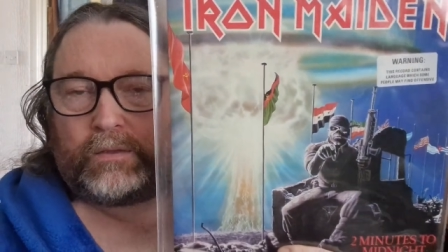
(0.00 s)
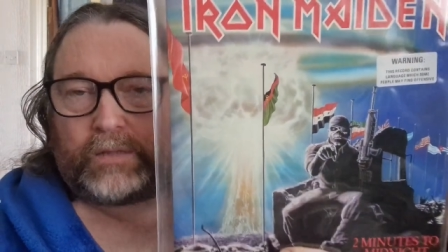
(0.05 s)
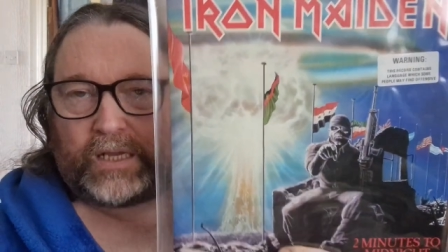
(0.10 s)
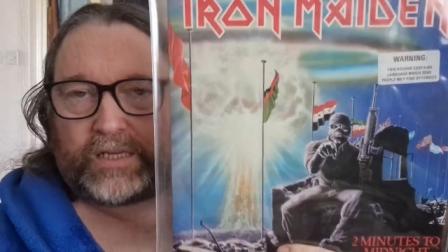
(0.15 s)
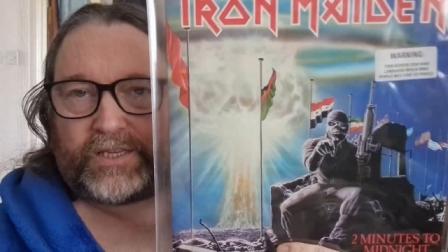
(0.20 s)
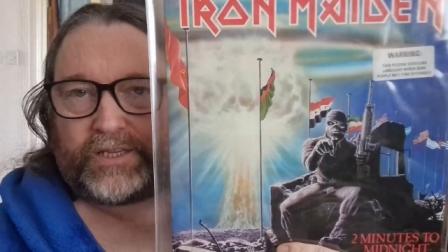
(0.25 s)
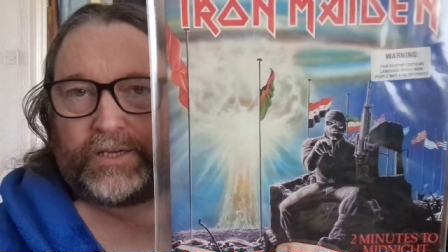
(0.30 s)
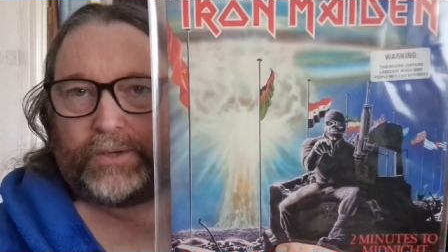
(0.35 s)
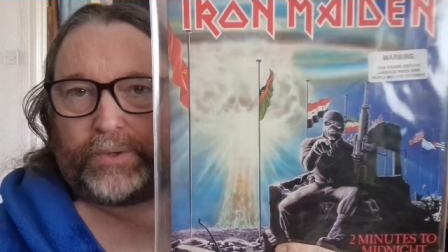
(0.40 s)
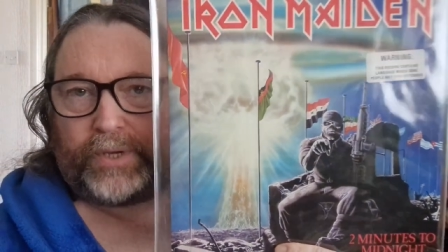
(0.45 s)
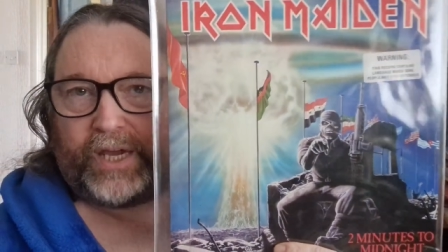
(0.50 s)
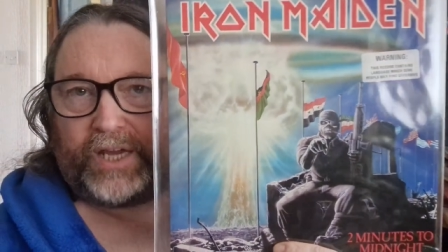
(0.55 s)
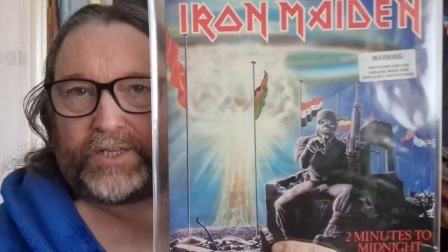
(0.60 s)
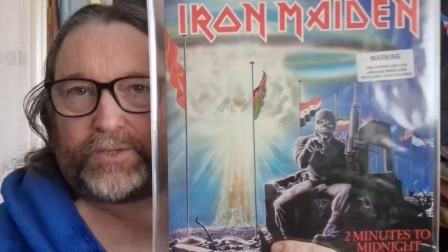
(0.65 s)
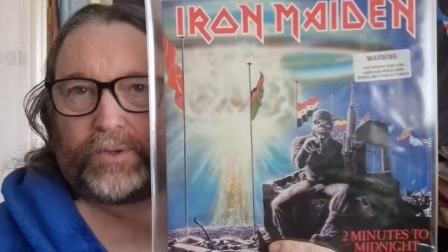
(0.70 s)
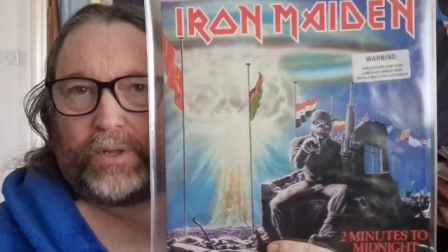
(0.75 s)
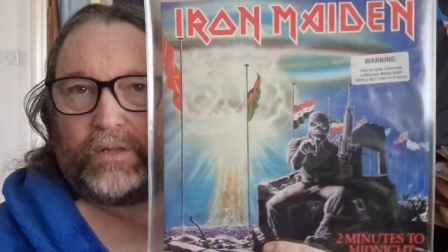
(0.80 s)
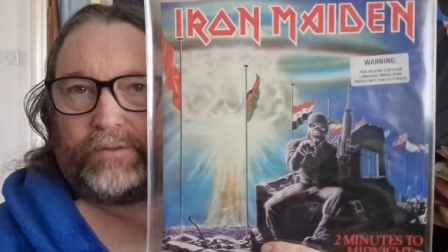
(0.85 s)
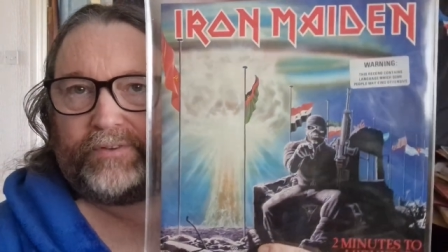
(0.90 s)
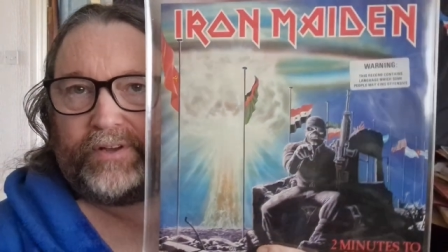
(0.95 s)
That's the UK
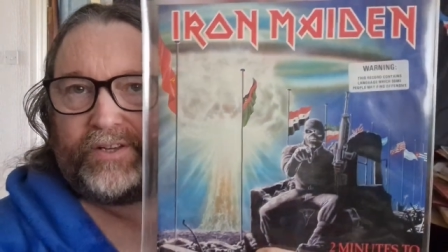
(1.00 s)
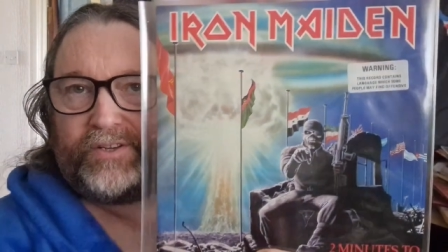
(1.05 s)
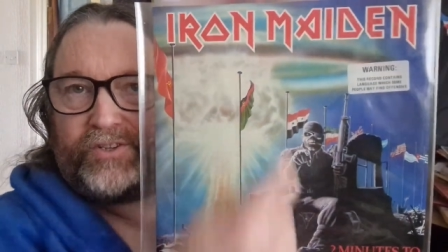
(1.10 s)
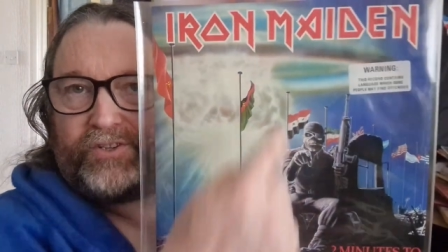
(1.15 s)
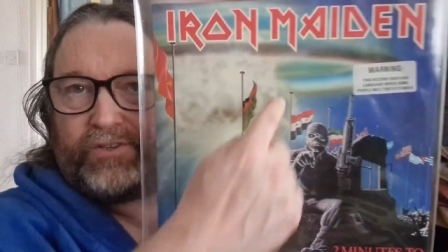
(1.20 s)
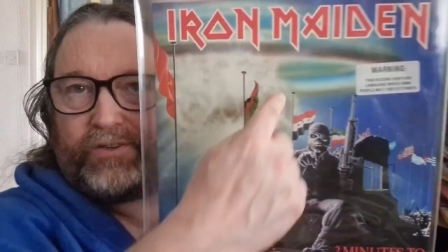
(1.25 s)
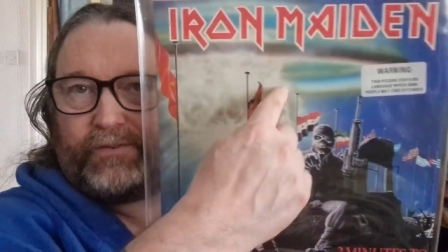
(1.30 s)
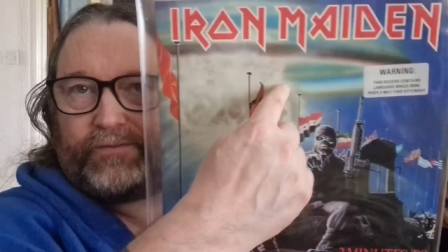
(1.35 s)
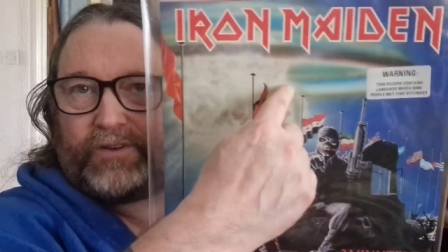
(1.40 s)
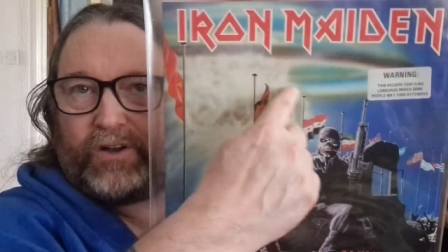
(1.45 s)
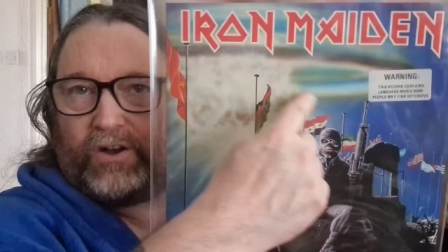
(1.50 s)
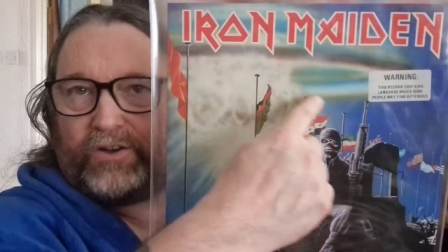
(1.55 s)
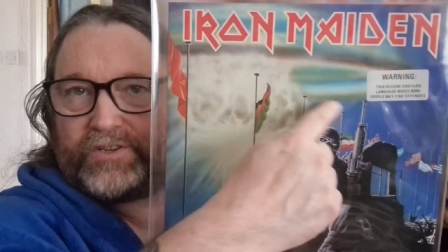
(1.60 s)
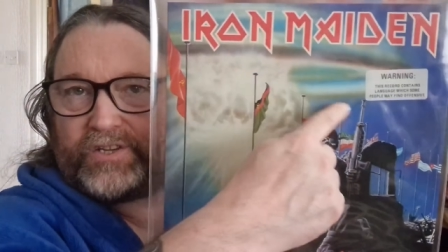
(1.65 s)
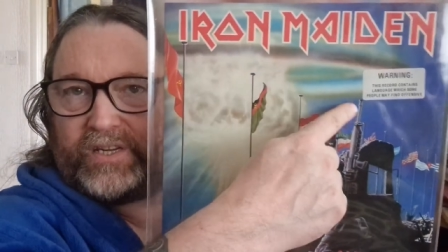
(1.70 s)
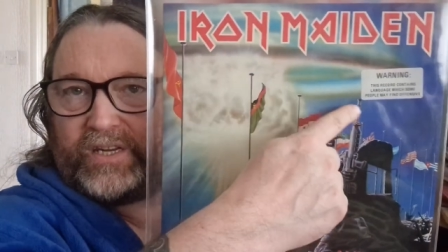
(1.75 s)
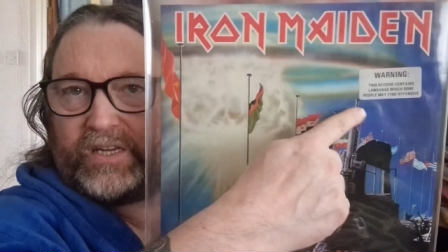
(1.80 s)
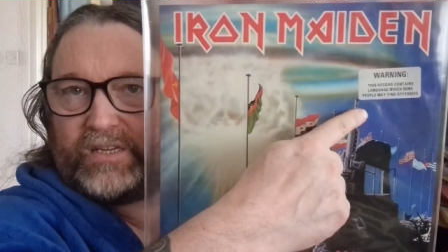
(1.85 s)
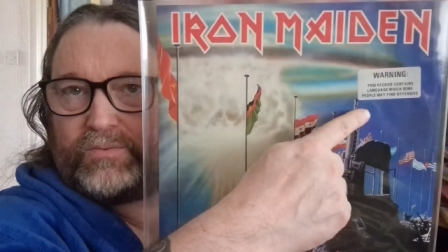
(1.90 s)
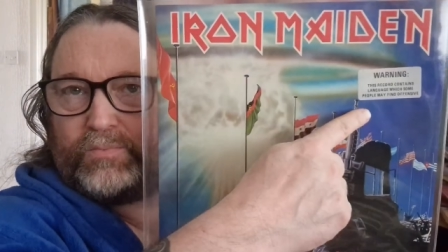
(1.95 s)
12-inch, of
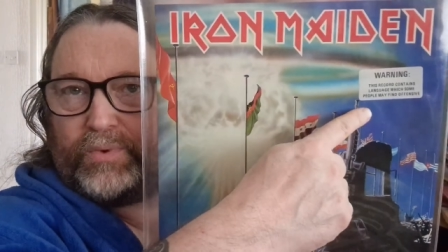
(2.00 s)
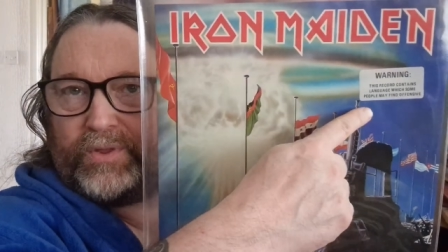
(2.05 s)
course it is,